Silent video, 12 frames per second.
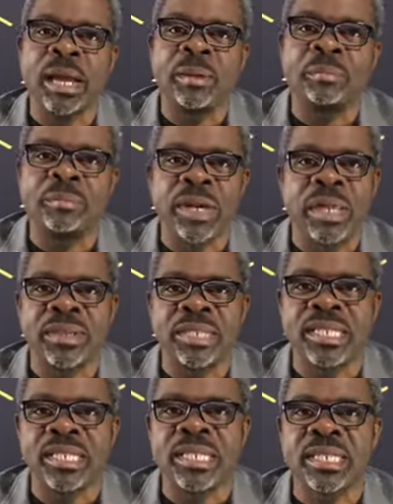brothers and
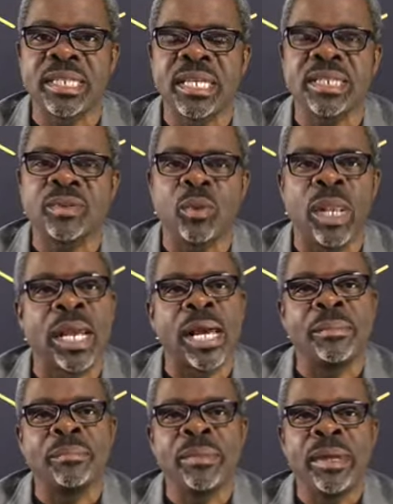sisters, welcome
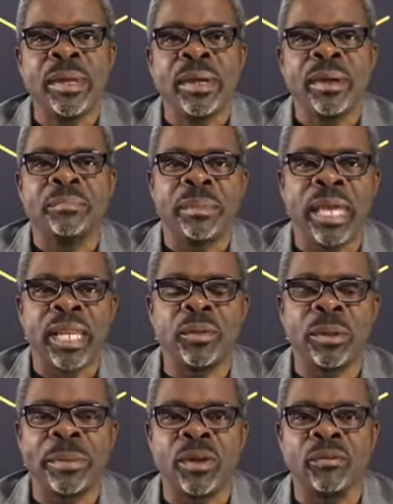men and
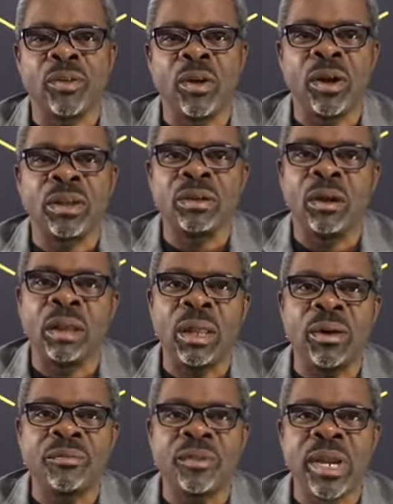women of God, all our
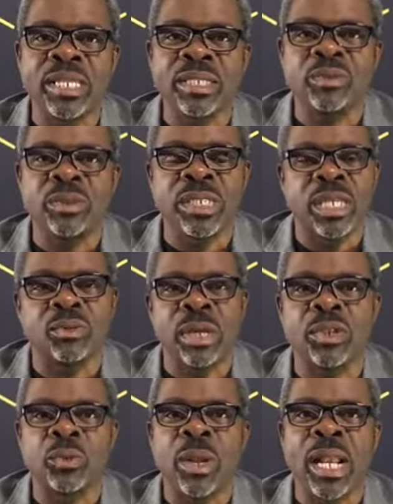friends. We just want to
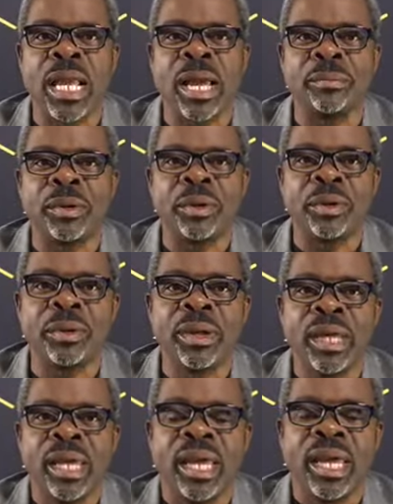welcome you
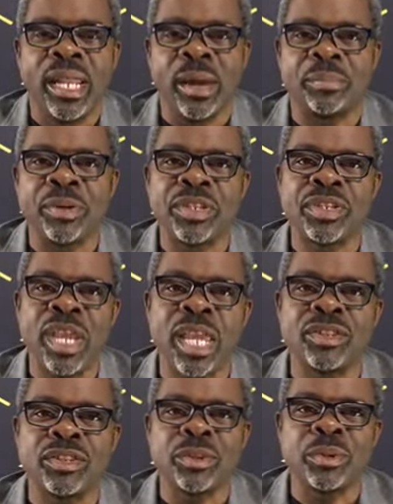and appreciate
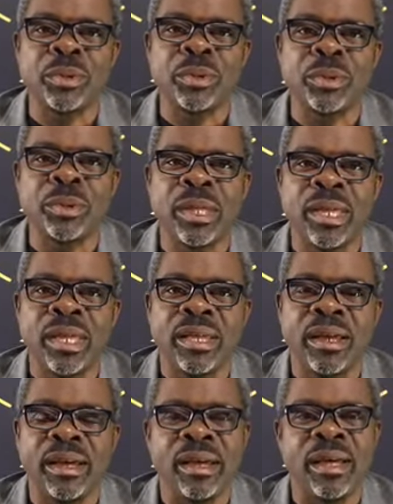you
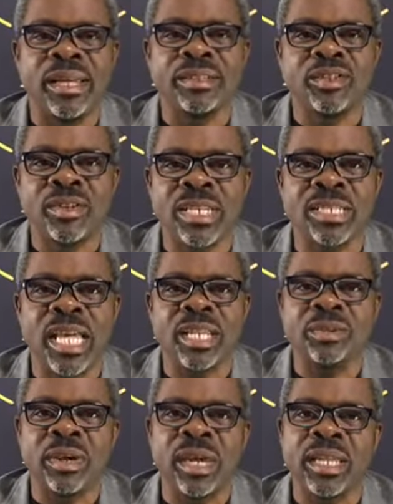and trust that you
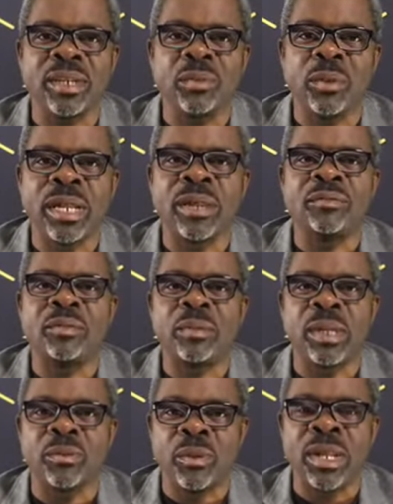had a wonderful and
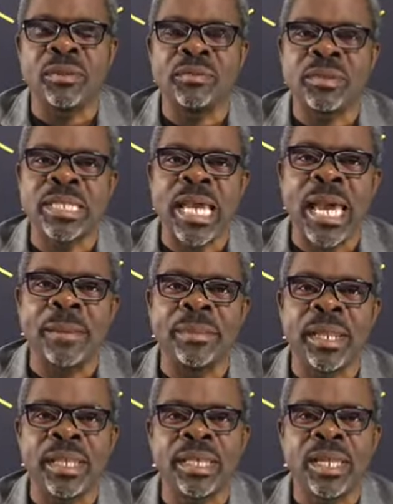wonderful time. And
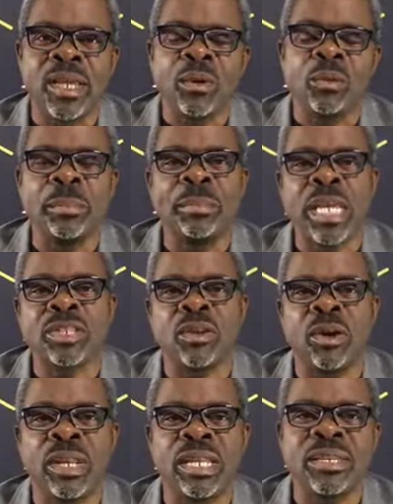we bless God
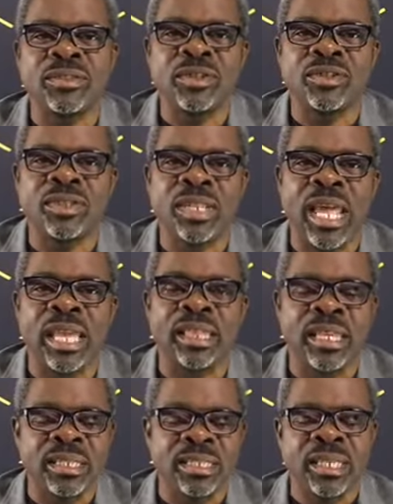in a season like
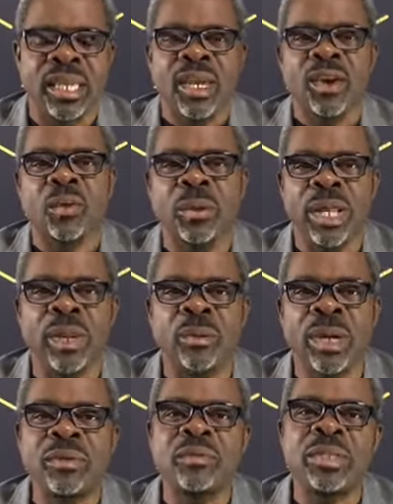this. We had a
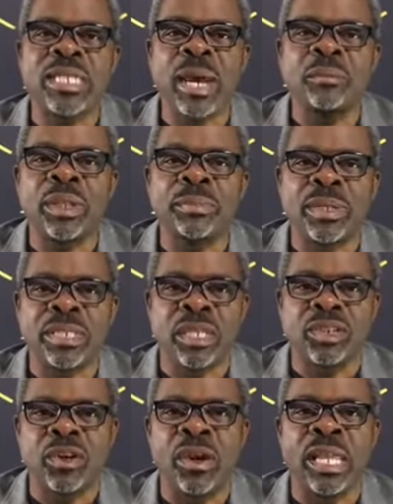wonderful time with Pastor
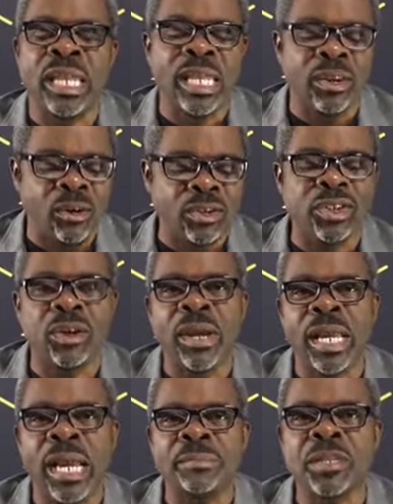Joylene on Joy
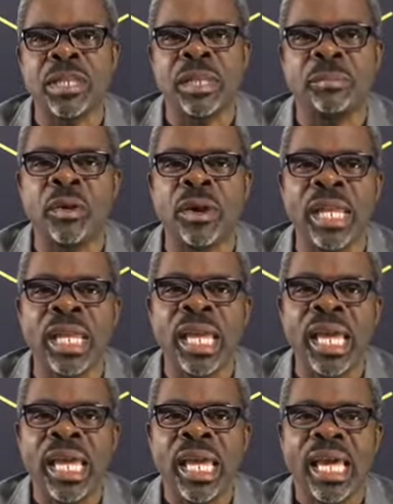Comes in the Morning
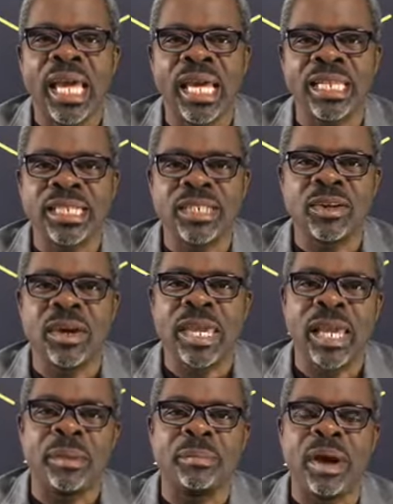and talking
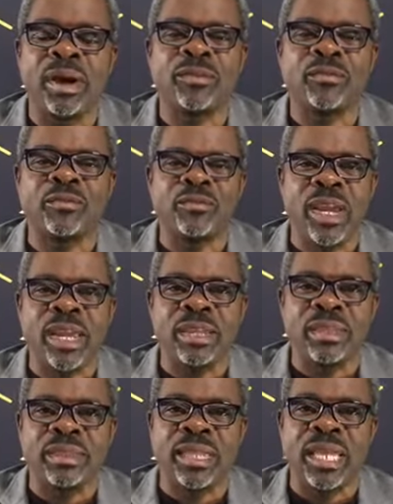about
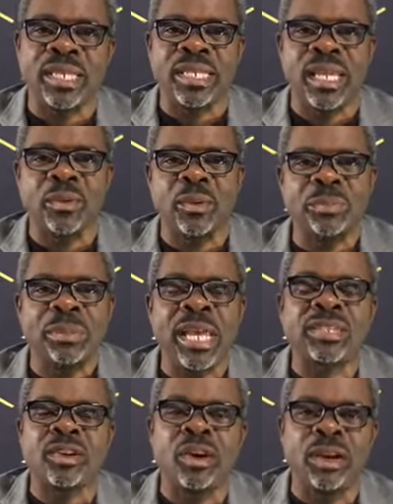faith. And we bless
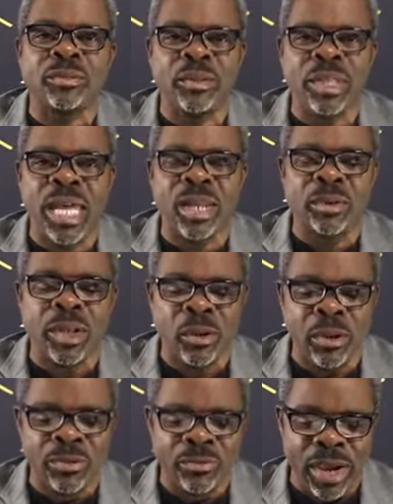God for that. We
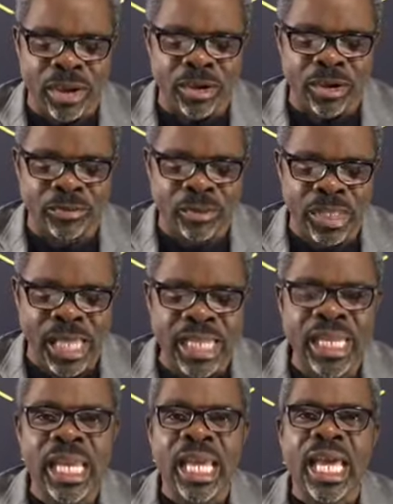glorify God for that.
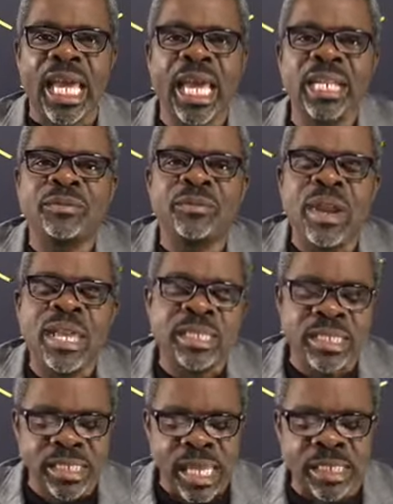And friends,
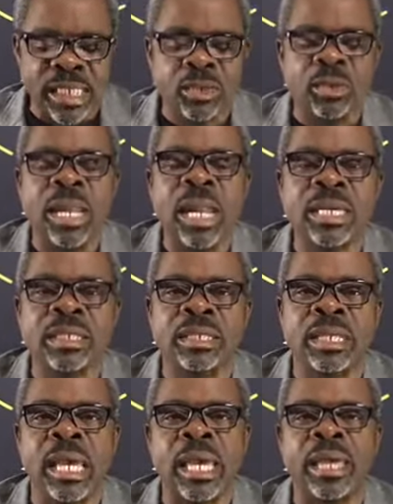I just want us
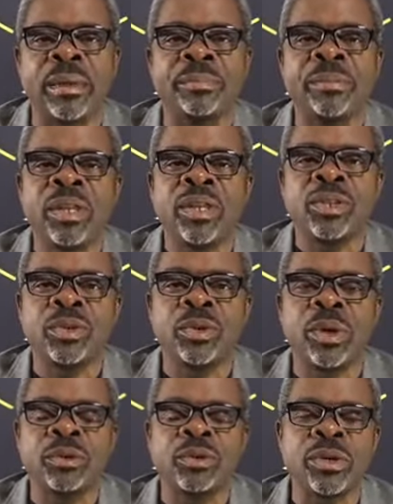
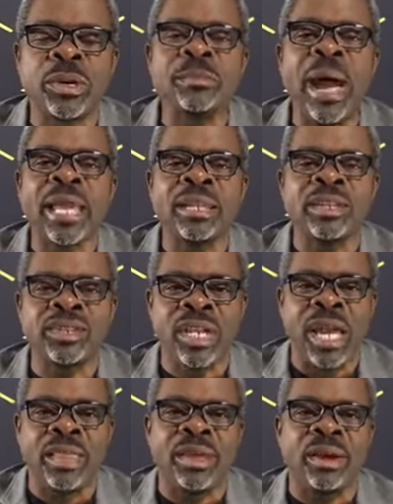to remind each
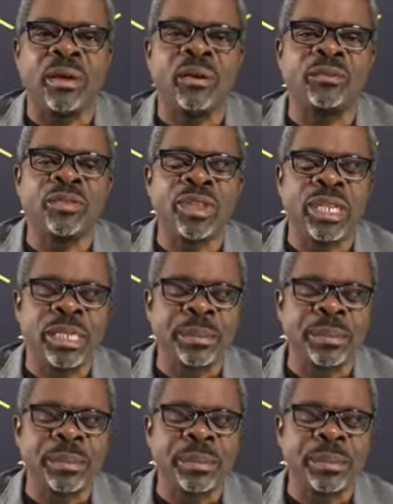other of the